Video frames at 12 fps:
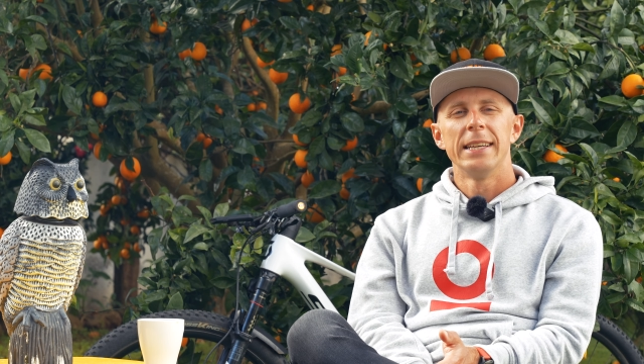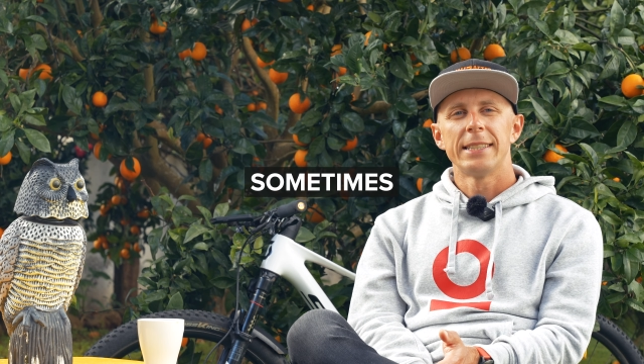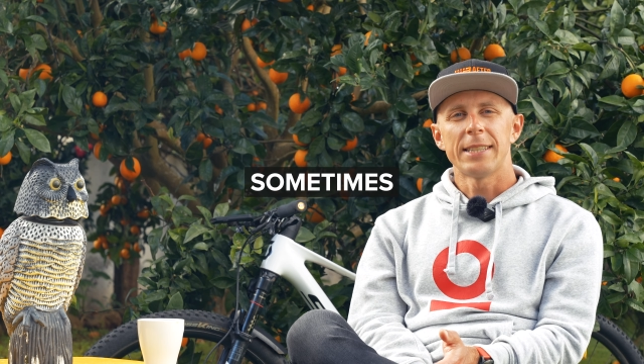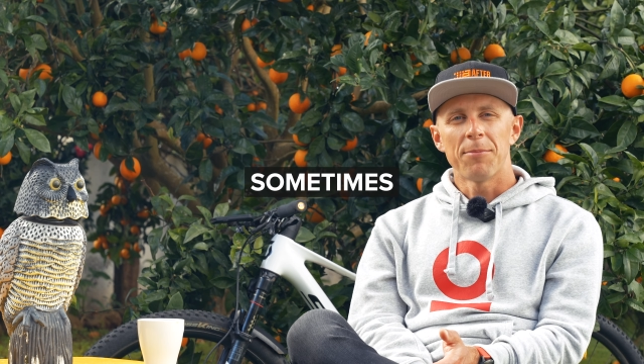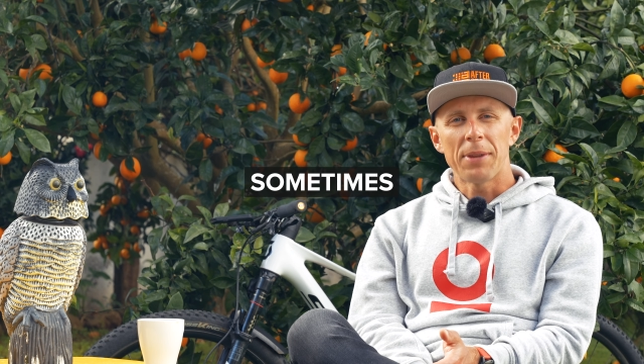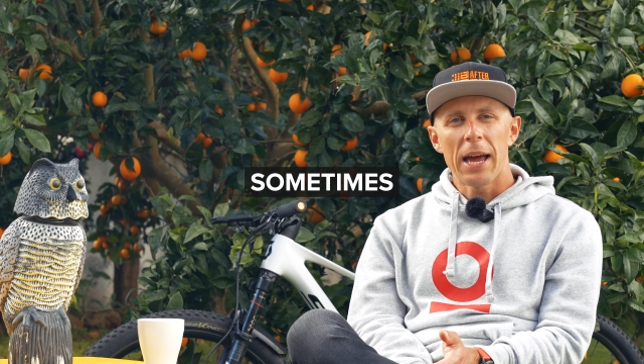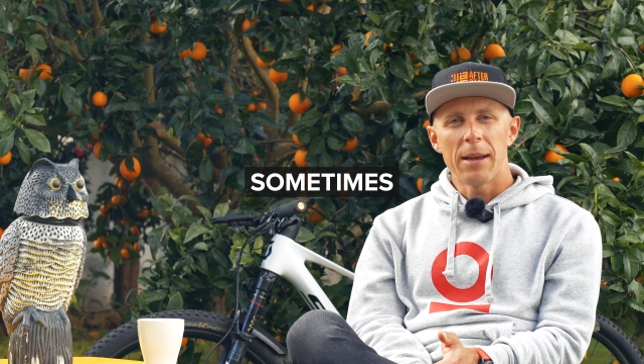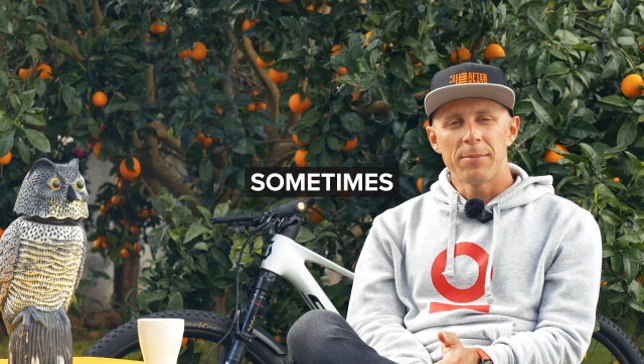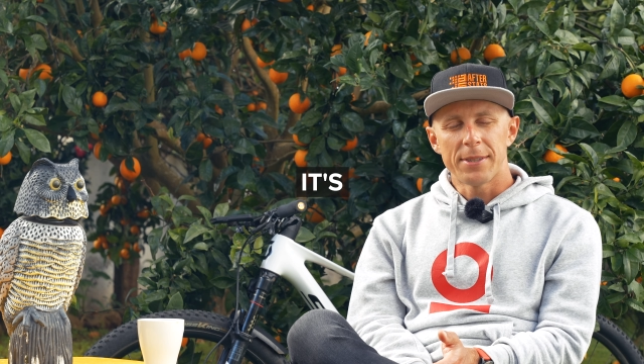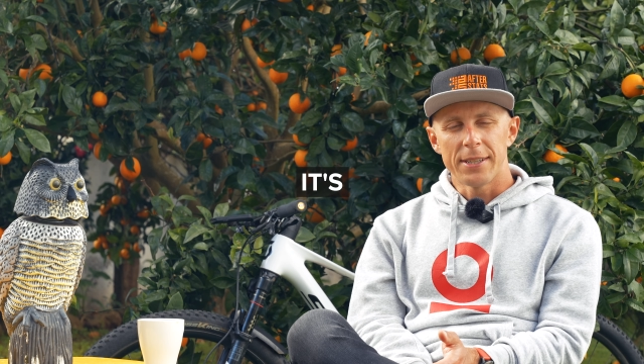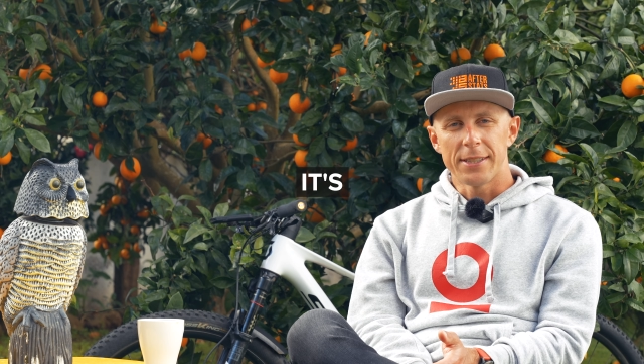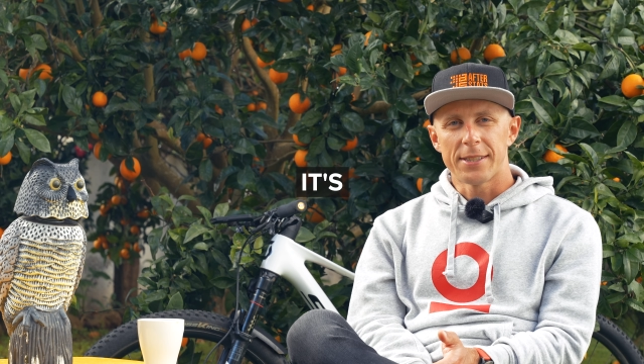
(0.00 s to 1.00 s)

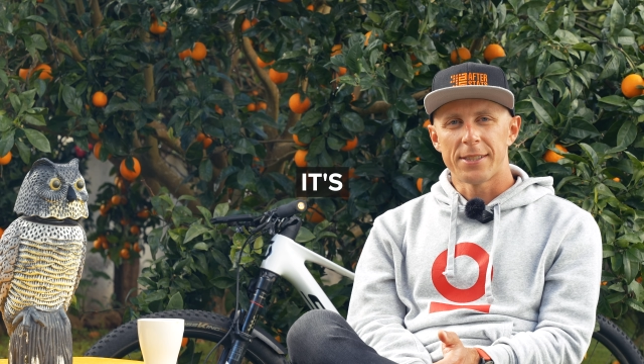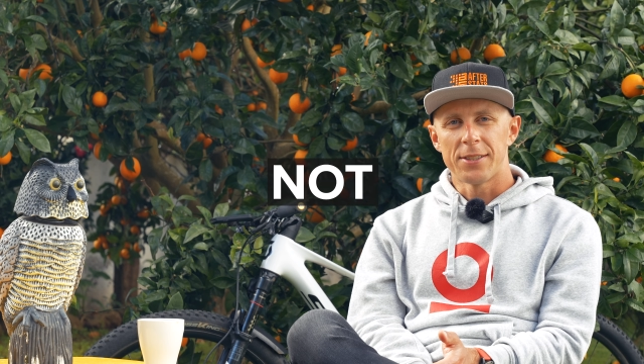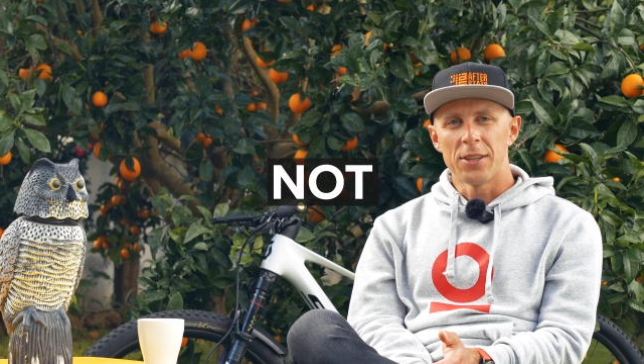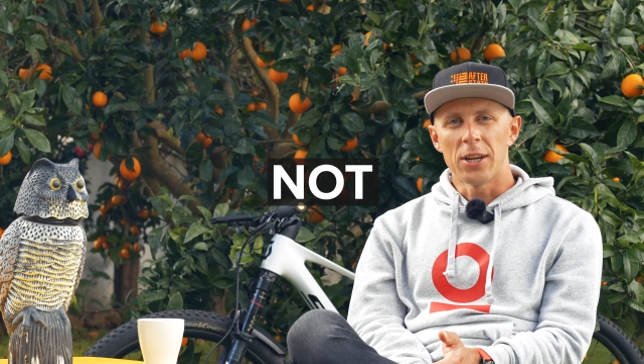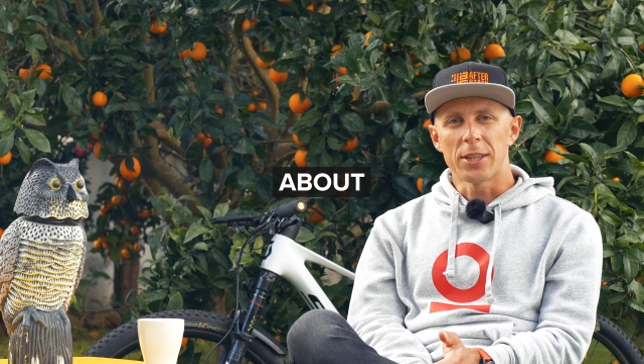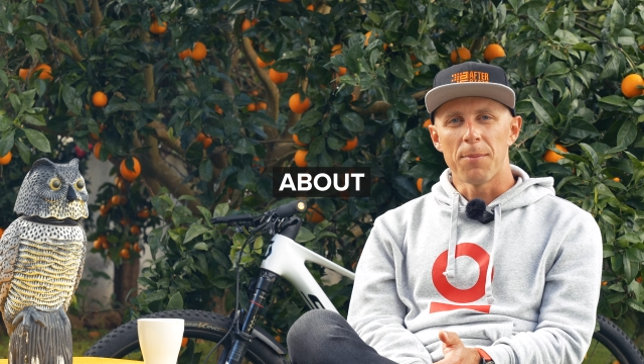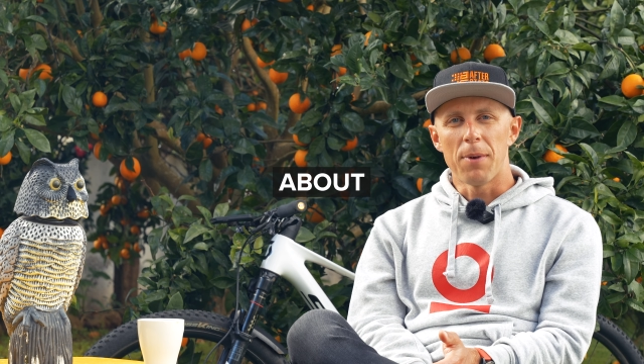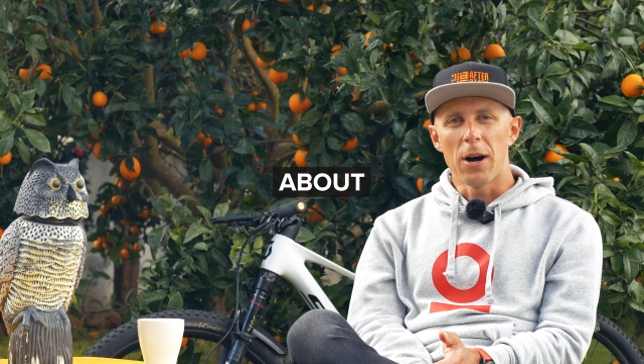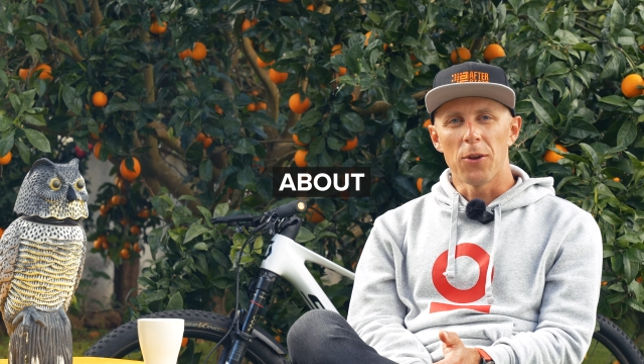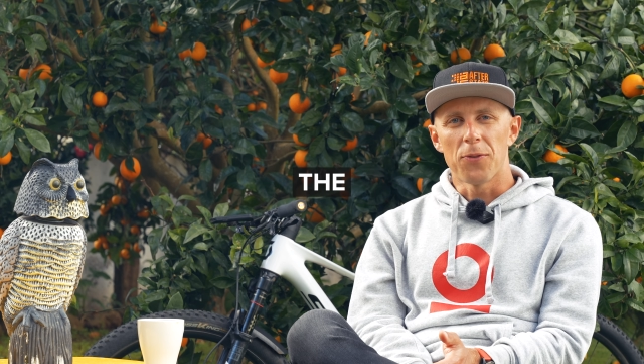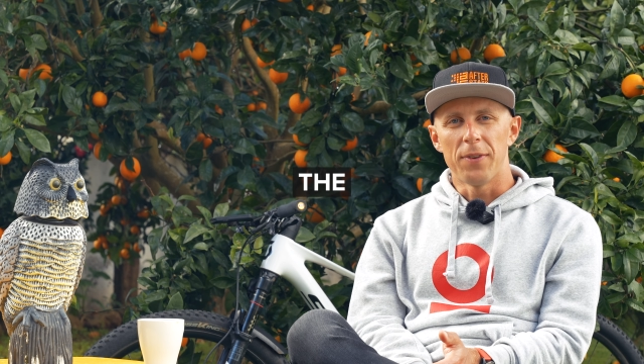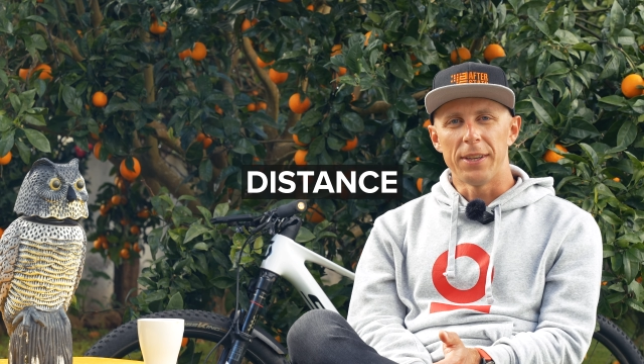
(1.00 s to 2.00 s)
Sometimes it's not
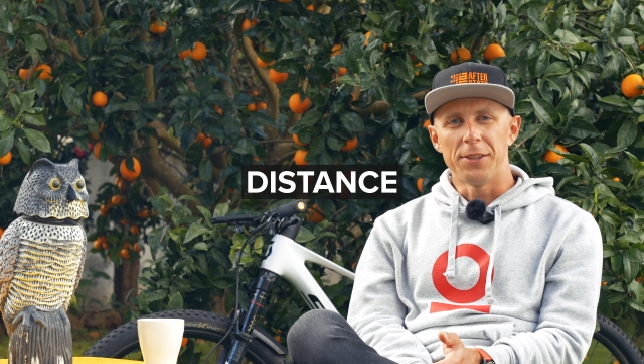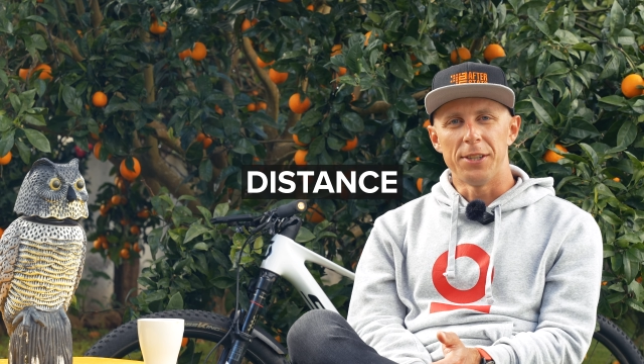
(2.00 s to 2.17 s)
about the